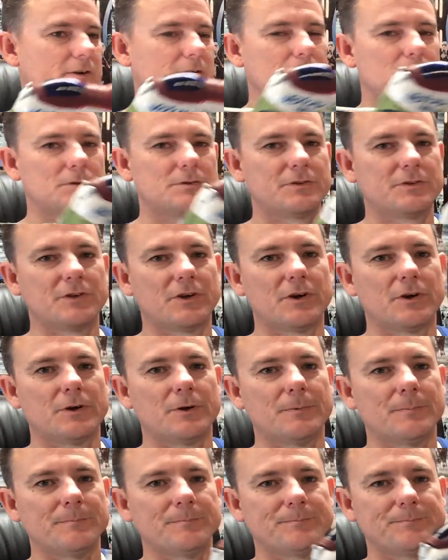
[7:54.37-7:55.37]
good.
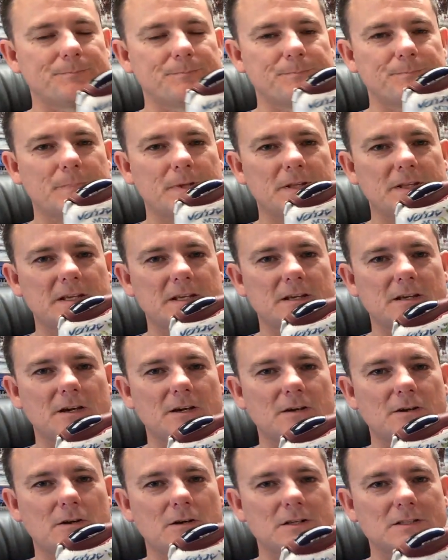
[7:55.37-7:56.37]
So, but there you
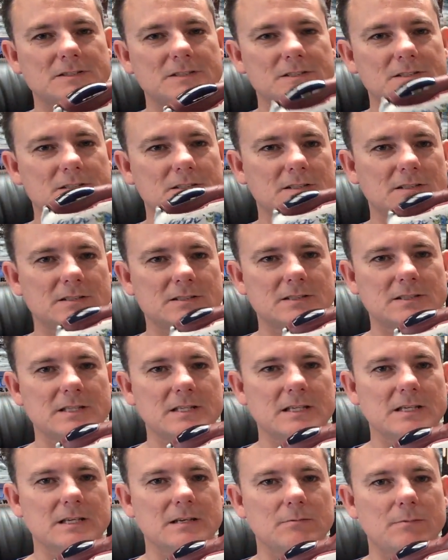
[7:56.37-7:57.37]
go, guys. This is
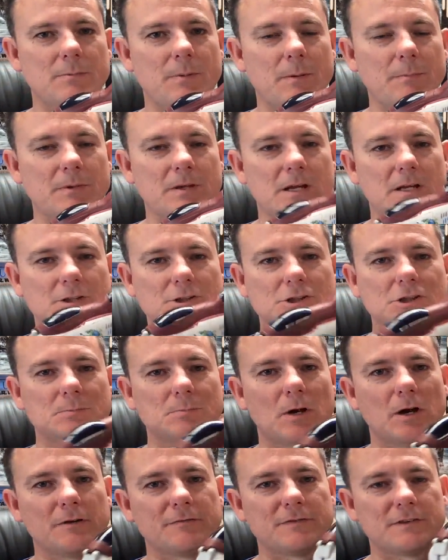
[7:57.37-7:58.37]
the Republic gunship.
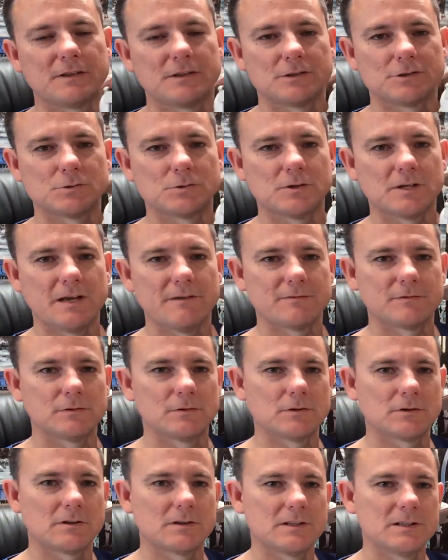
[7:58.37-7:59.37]
Hopefully you enjoyed having
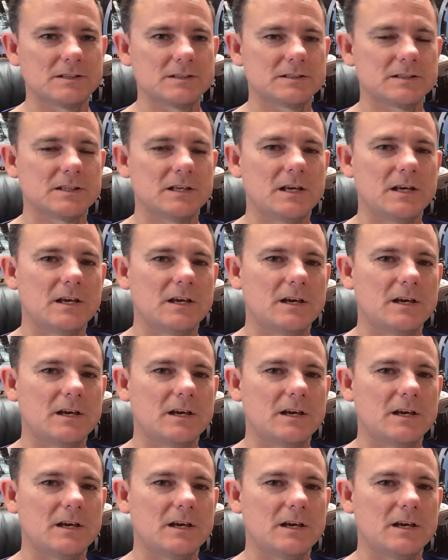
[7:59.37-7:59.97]
a look at this,